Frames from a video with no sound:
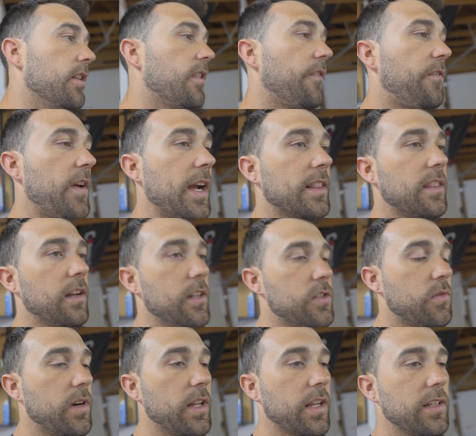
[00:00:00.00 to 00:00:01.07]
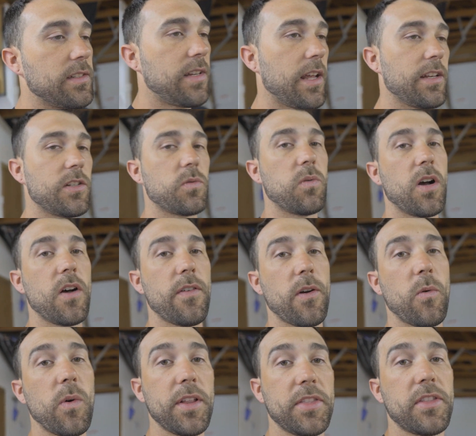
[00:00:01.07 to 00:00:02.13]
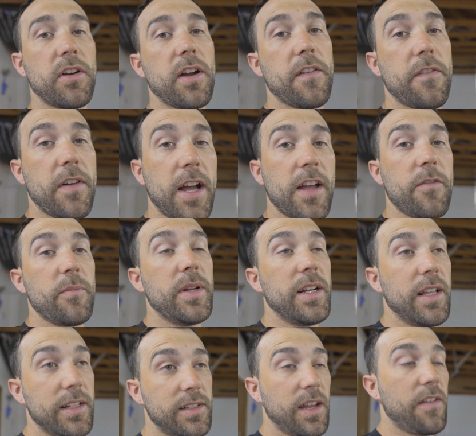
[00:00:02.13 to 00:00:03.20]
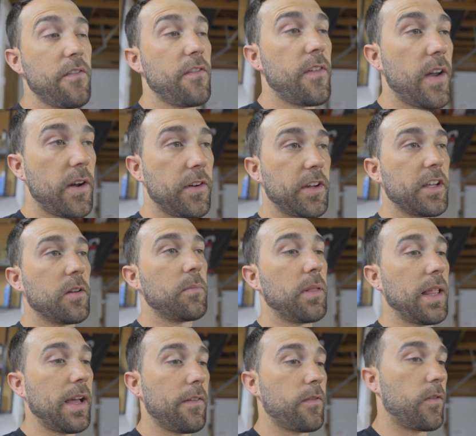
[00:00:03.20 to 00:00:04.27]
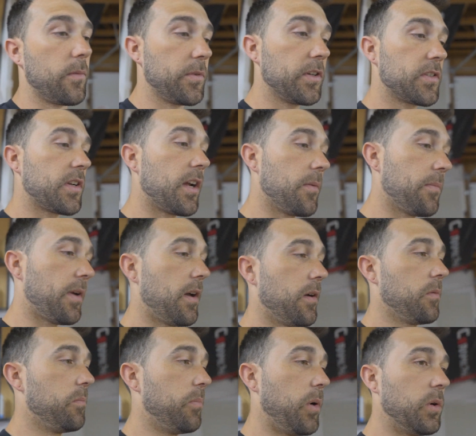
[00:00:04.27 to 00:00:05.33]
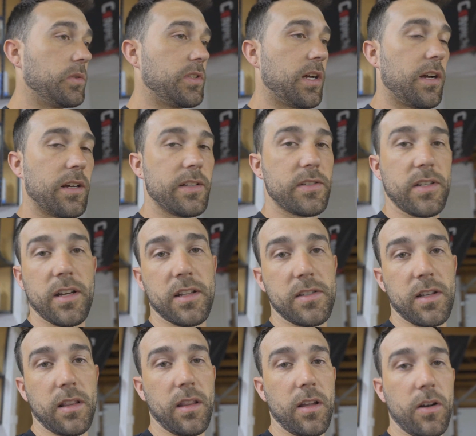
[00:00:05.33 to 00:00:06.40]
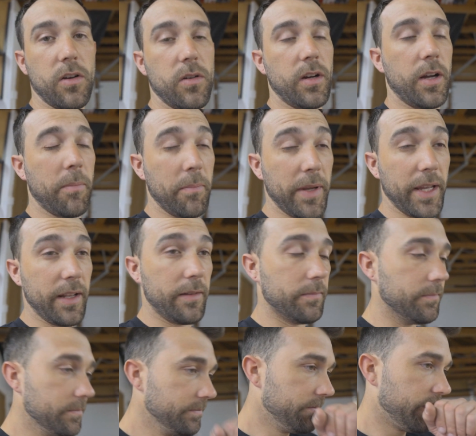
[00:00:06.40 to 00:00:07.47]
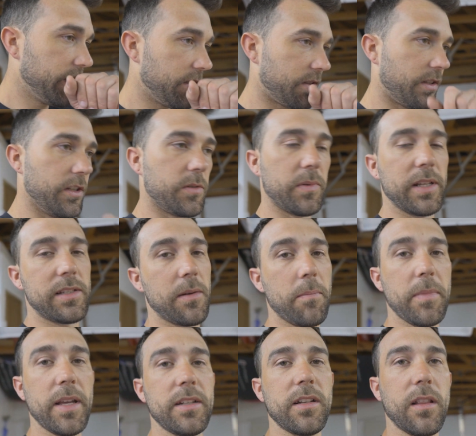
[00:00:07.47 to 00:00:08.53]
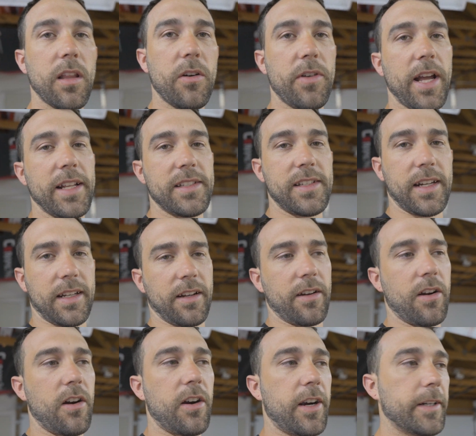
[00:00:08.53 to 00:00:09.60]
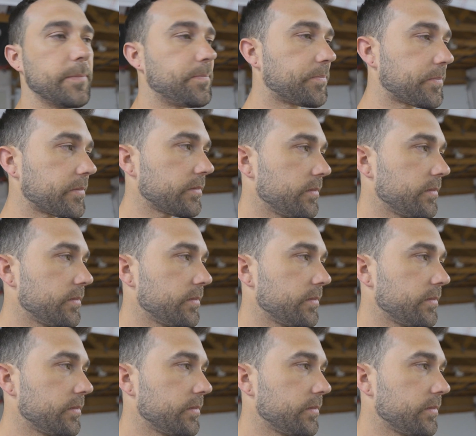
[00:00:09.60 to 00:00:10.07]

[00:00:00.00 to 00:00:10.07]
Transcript: The fact that it's running a 1012 at 135 mean it's a very good platform. You're talking about bolt-ons and it's a low, a mid, excuse me, it's a mid to low nine second car.